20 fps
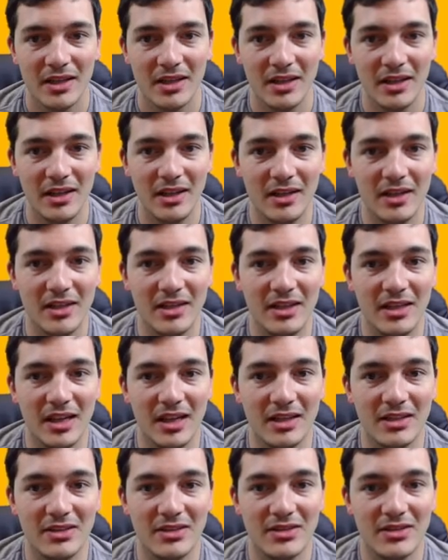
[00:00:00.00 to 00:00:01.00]
And he
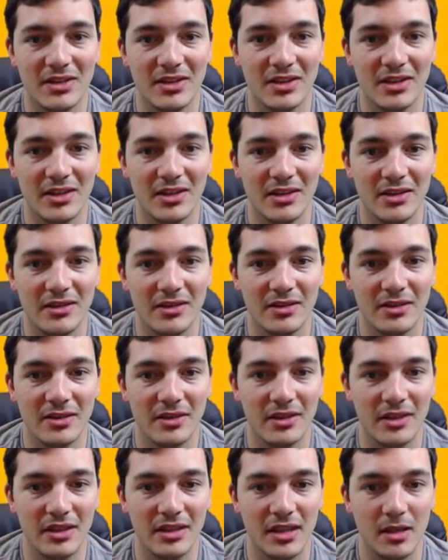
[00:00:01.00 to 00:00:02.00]
gets, uh,
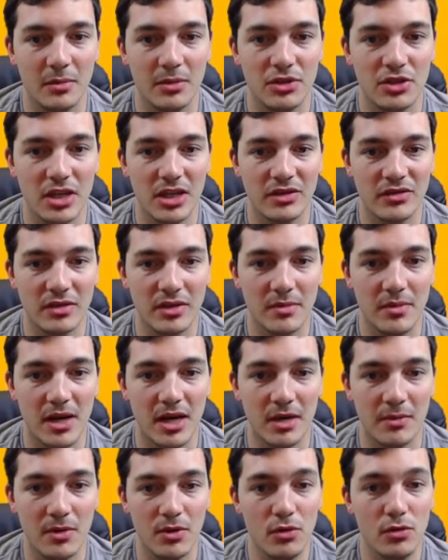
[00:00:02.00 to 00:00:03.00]
alright, a couple Giants from the
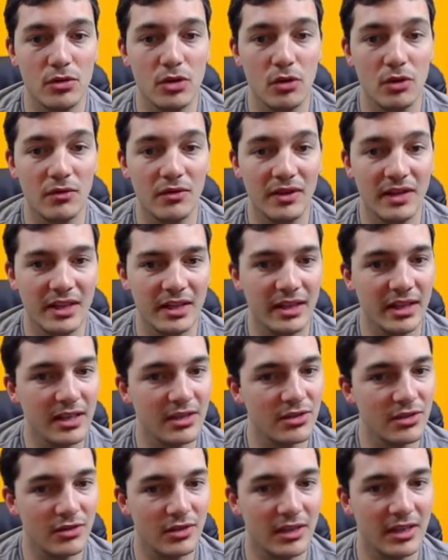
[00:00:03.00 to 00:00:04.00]
bottom. Oh, going for the
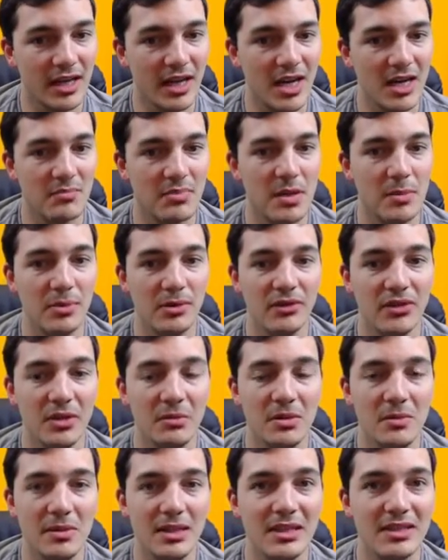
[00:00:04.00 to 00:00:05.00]
Elixir again. People
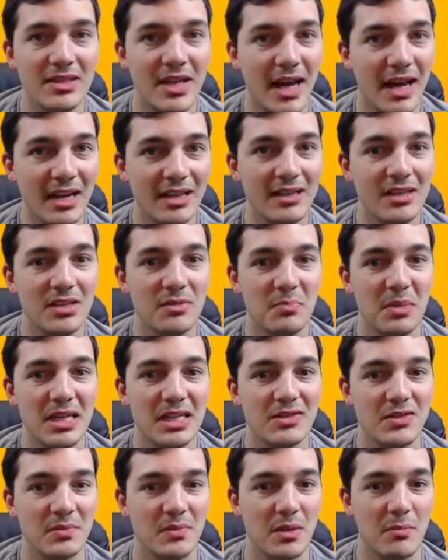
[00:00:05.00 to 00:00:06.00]
seem to be attacking this
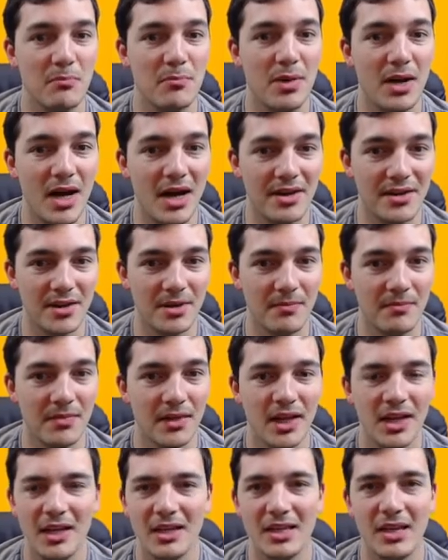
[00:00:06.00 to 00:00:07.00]
base from the bottom.
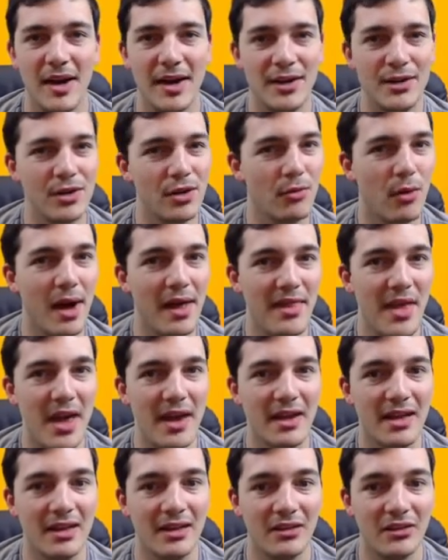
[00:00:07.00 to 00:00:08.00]
Now, I don't know why
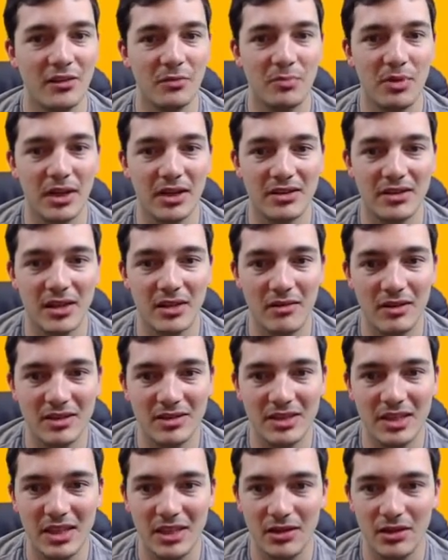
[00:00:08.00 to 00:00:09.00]
that is, but uh,
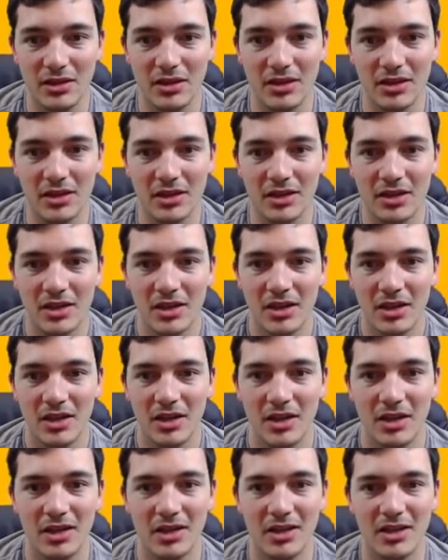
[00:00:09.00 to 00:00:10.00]
let's take a look here.
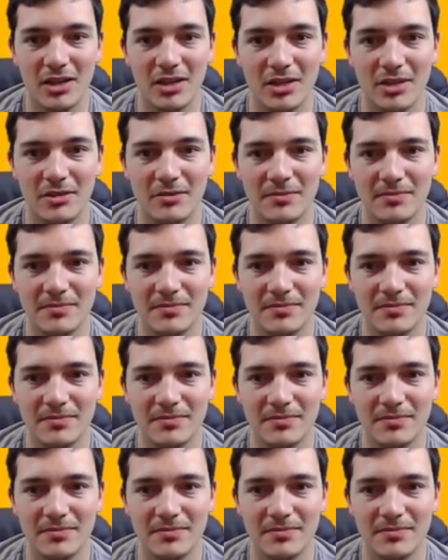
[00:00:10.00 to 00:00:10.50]
Um,